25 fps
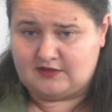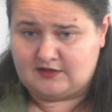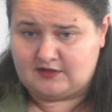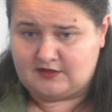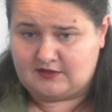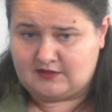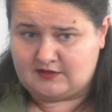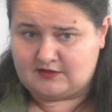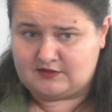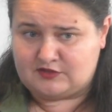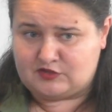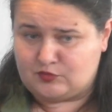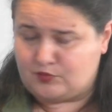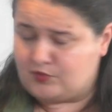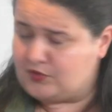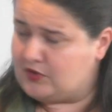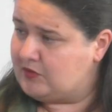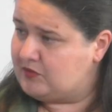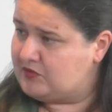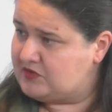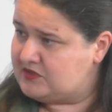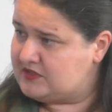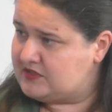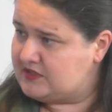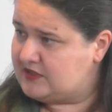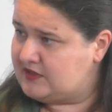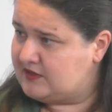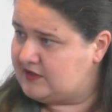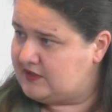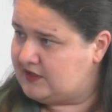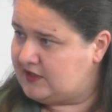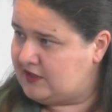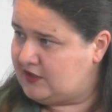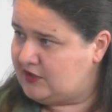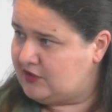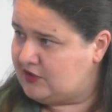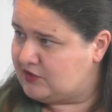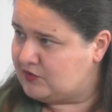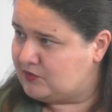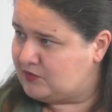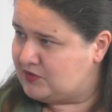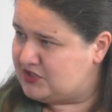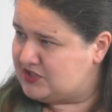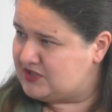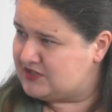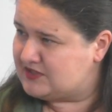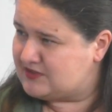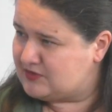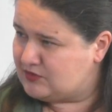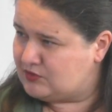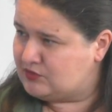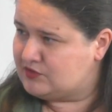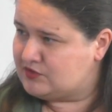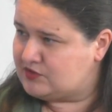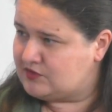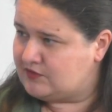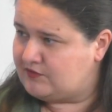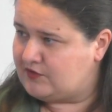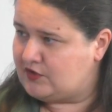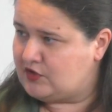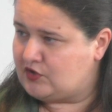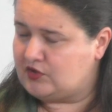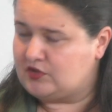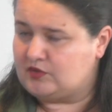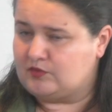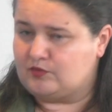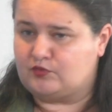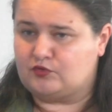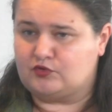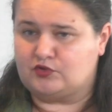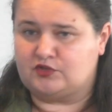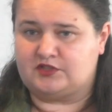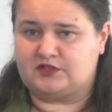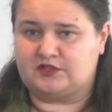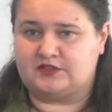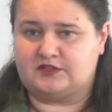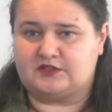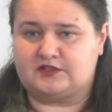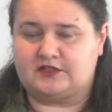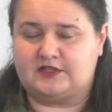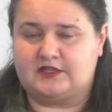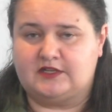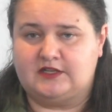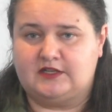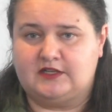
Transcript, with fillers: uh, supremacy in the air, which is also very important.